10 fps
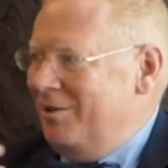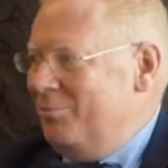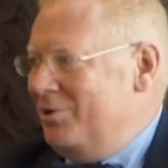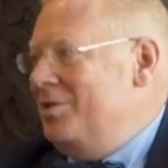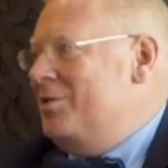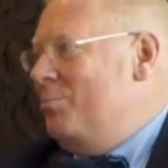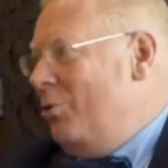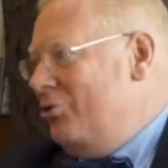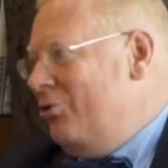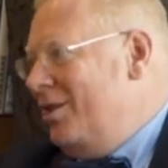because it's
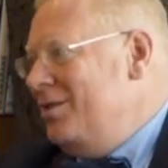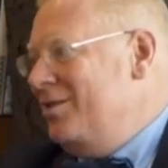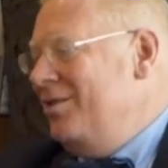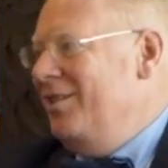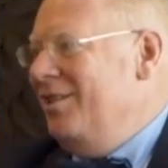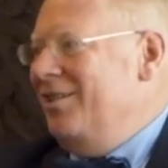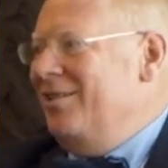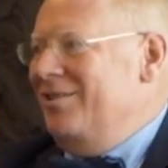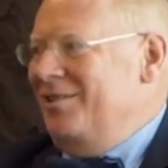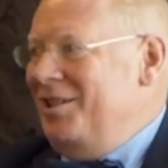moisturized
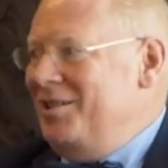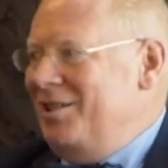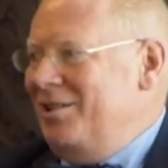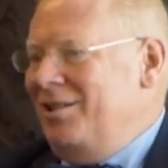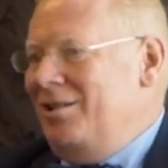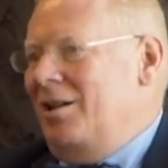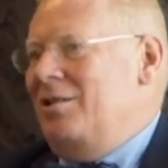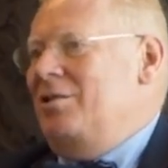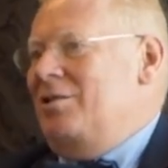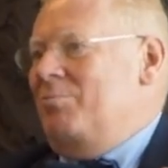easily,
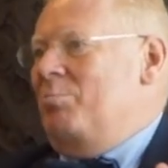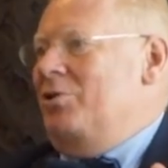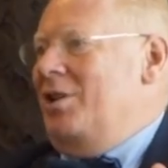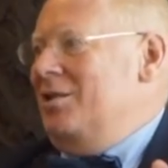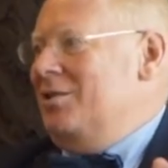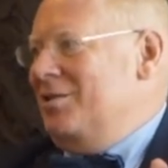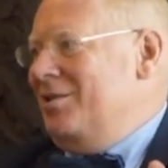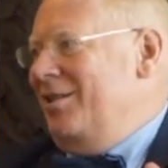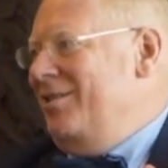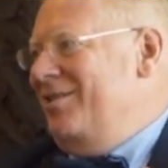and it protects the
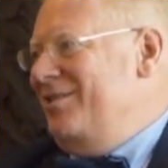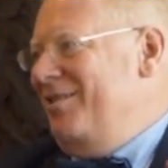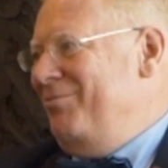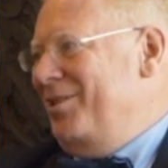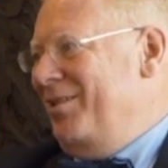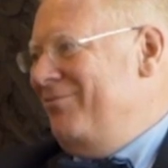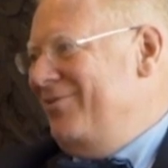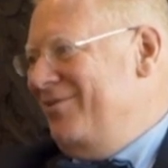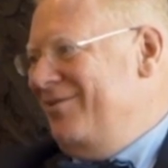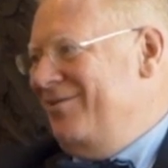skin at the same time.
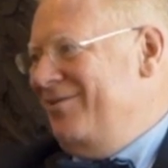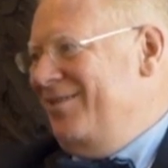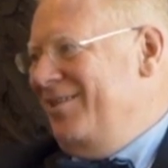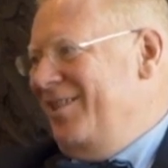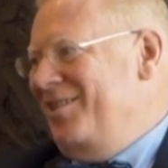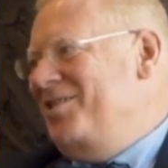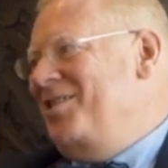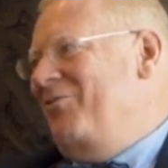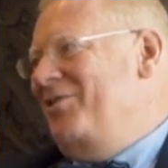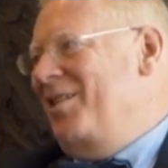And I
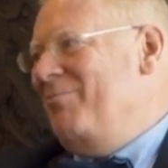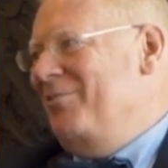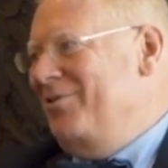save time.